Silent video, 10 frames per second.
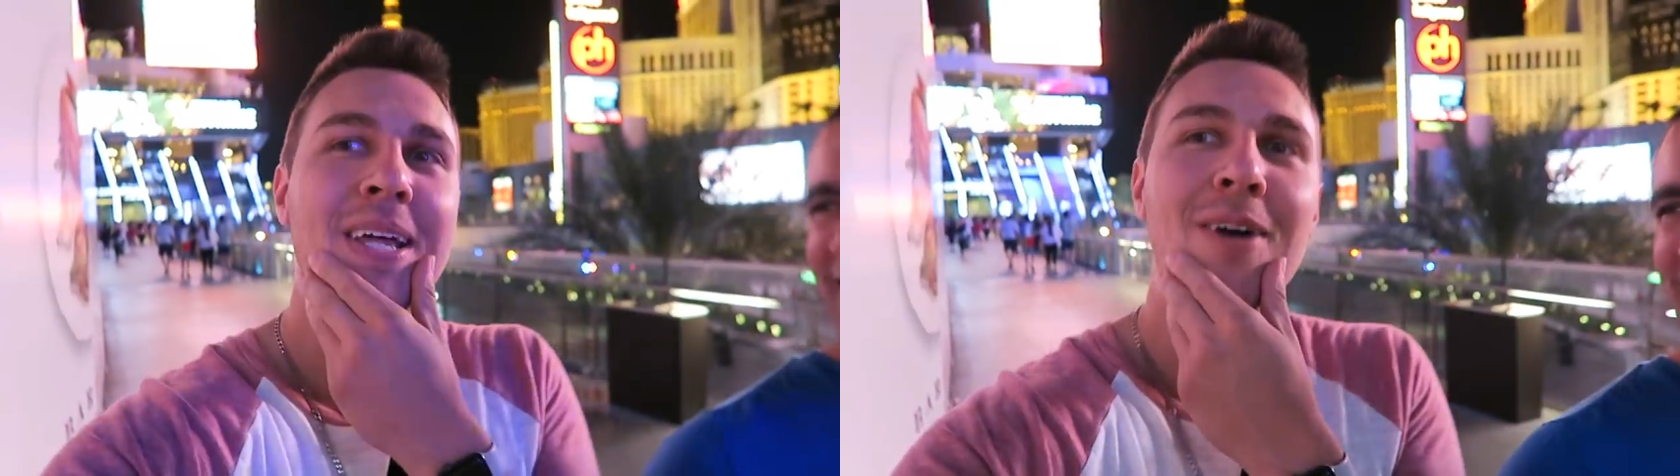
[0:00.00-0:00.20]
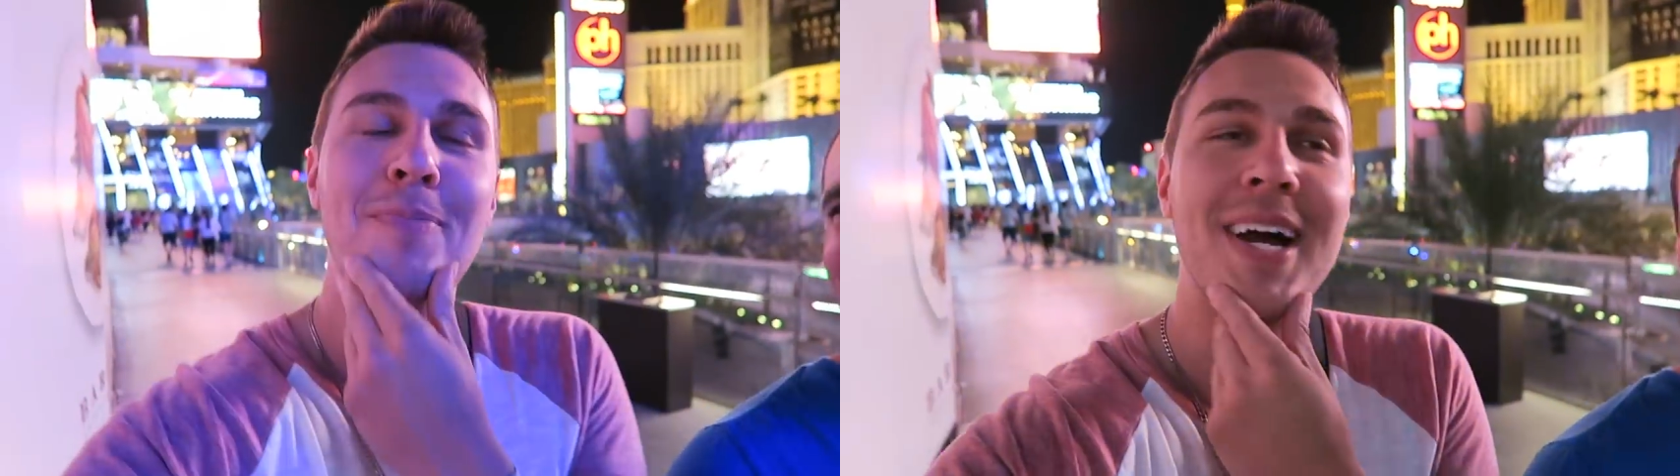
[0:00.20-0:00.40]

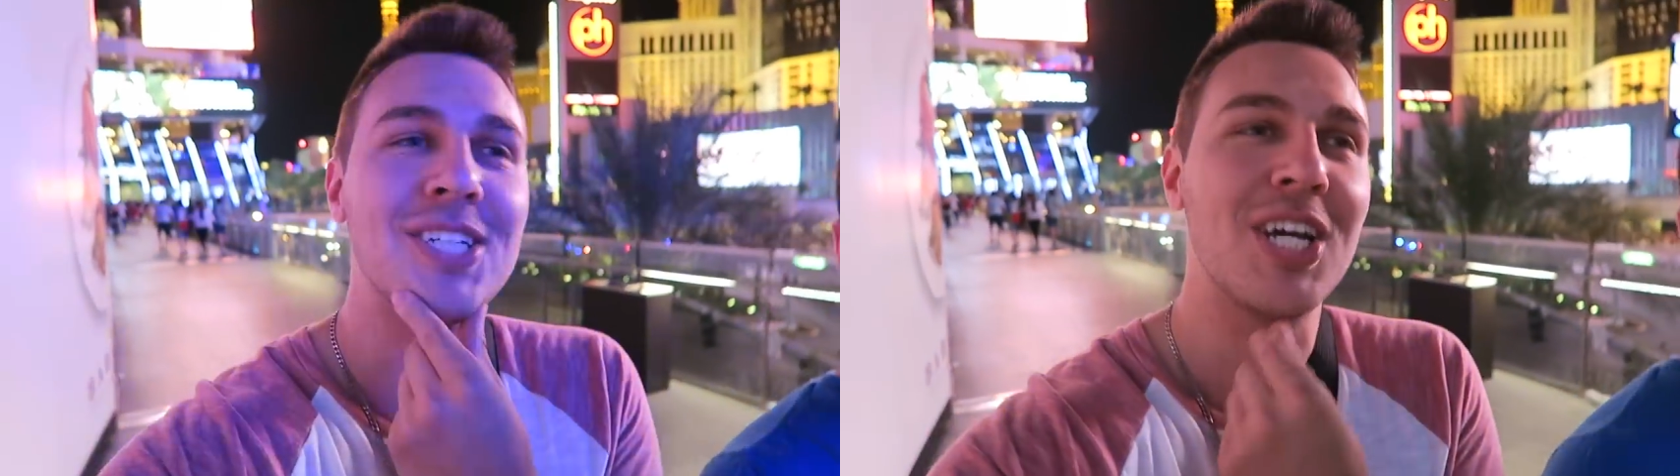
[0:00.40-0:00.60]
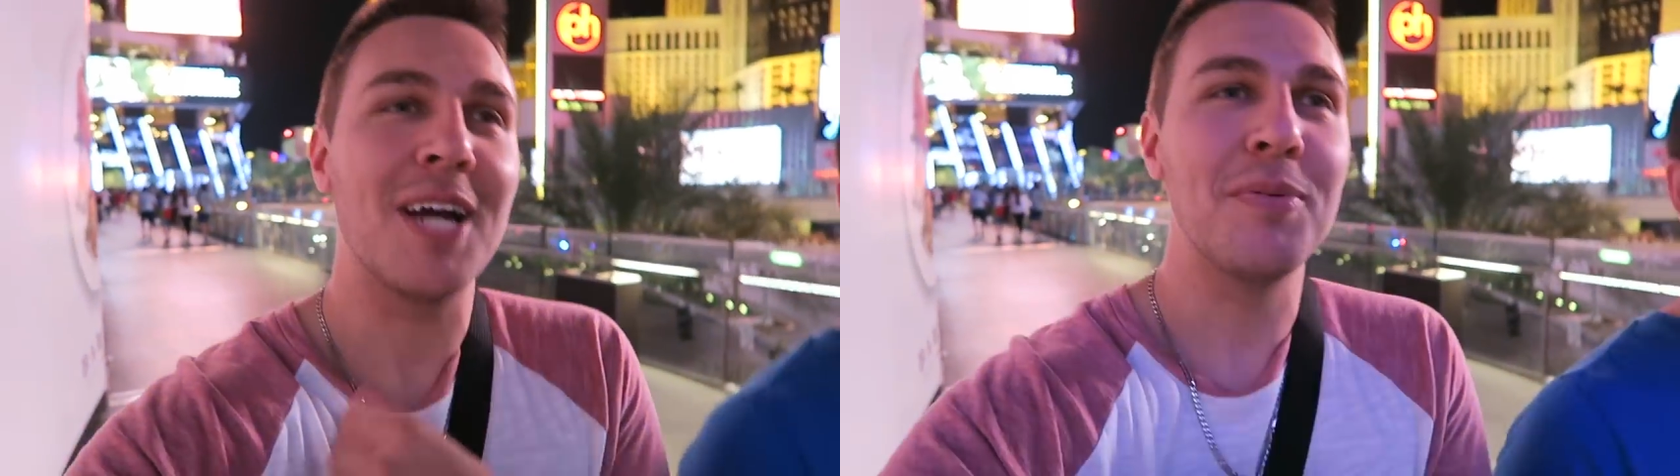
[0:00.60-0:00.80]
played
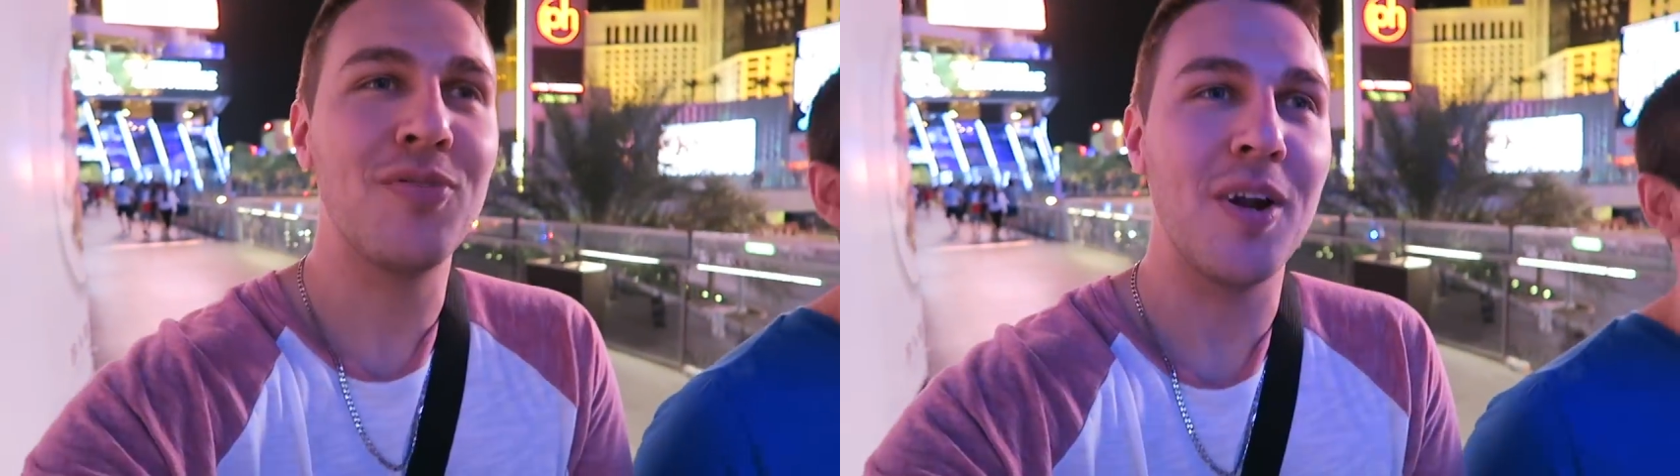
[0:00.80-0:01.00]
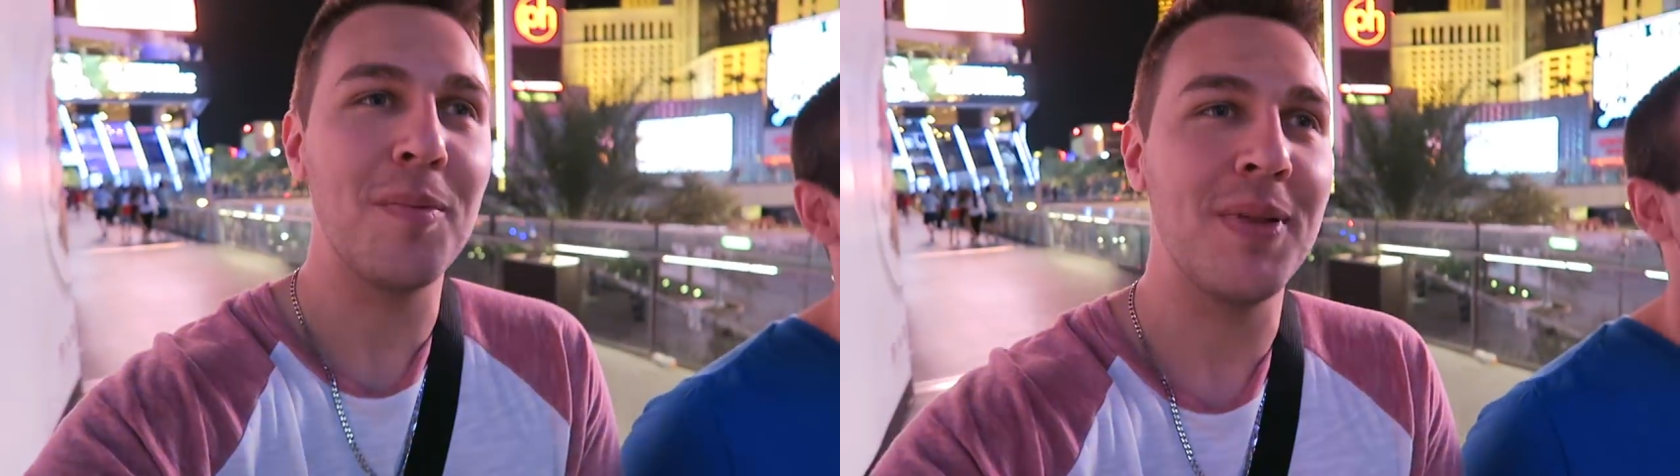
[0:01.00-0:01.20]
Outback Jack
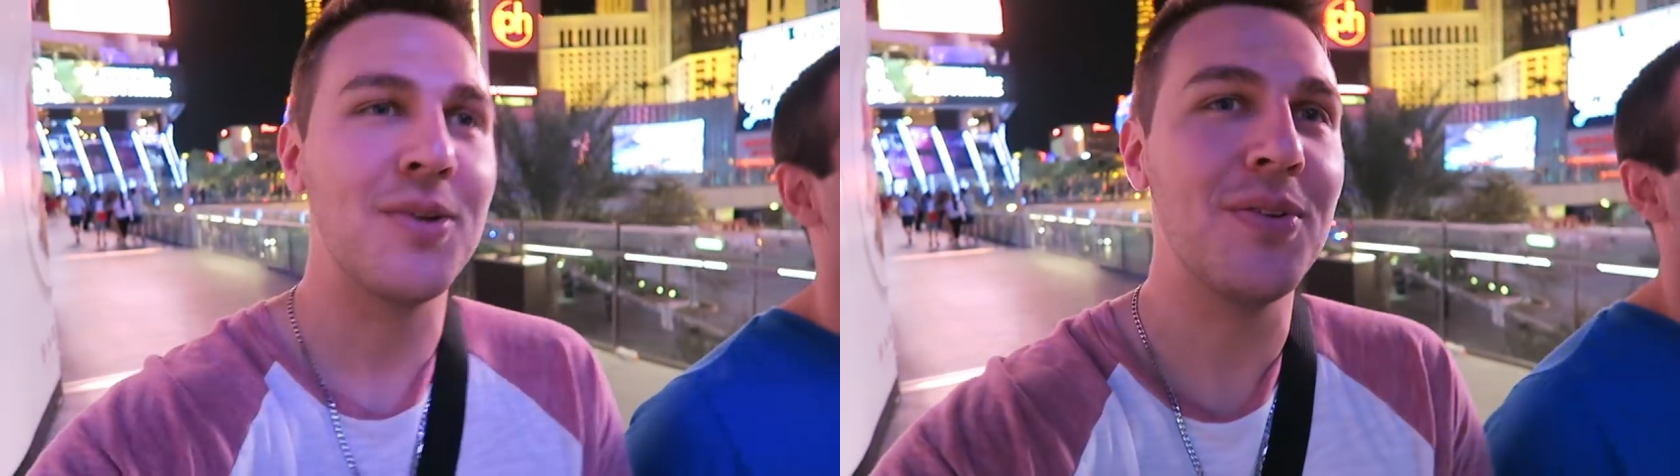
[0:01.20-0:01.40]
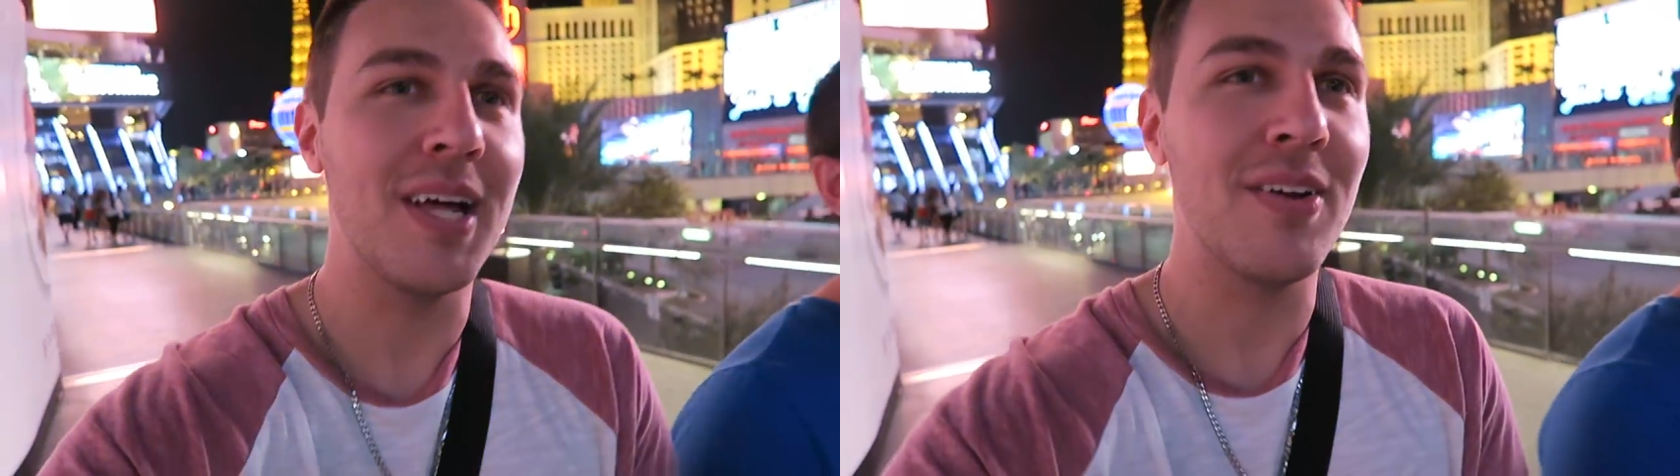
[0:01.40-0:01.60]
before I
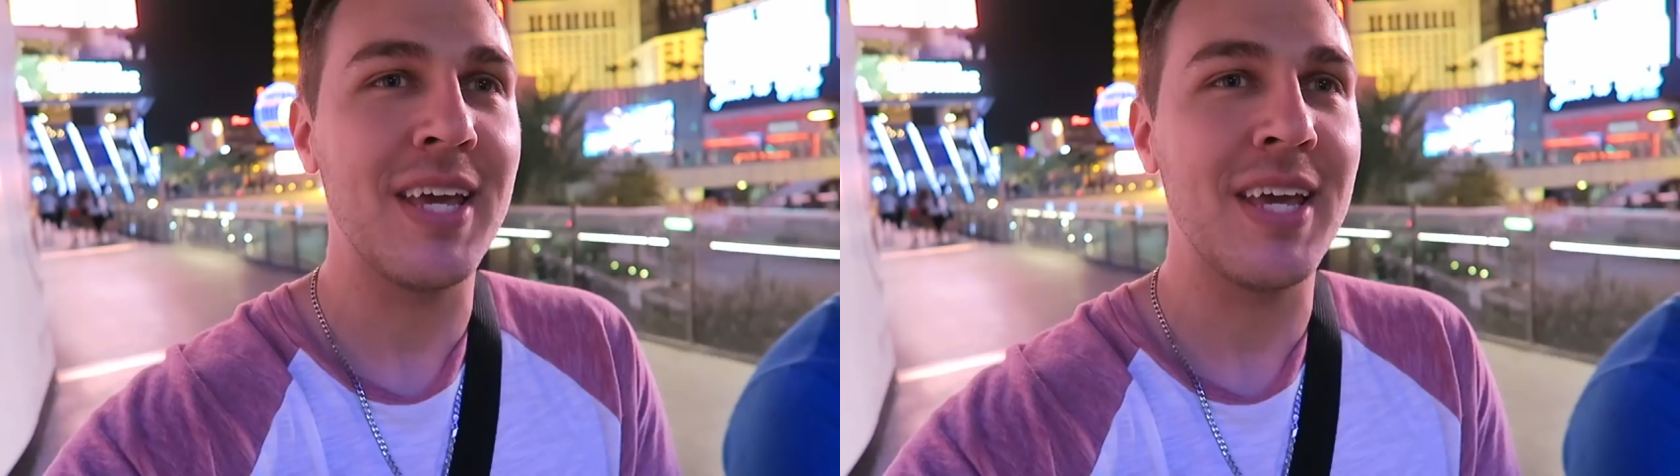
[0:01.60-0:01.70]
played roulette.